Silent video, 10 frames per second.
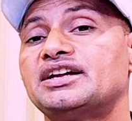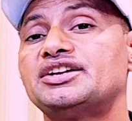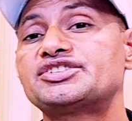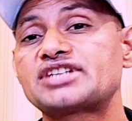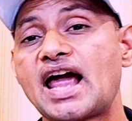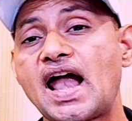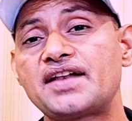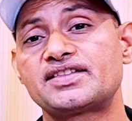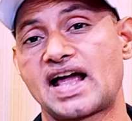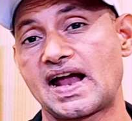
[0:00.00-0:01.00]
He
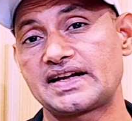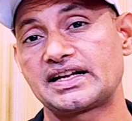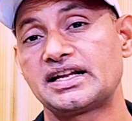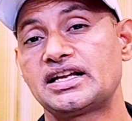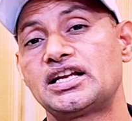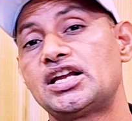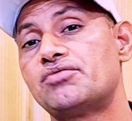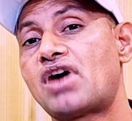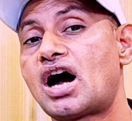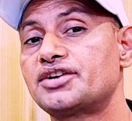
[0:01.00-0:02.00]
said that
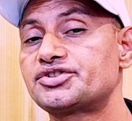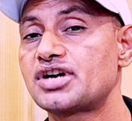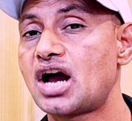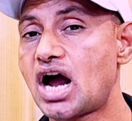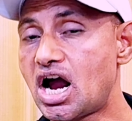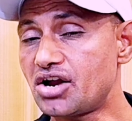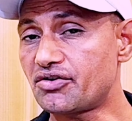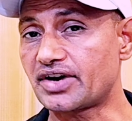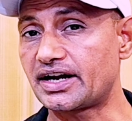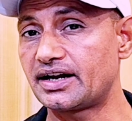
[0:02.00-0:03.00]
he was
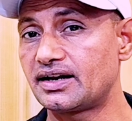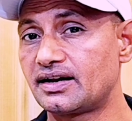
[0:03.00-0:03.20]
hungry.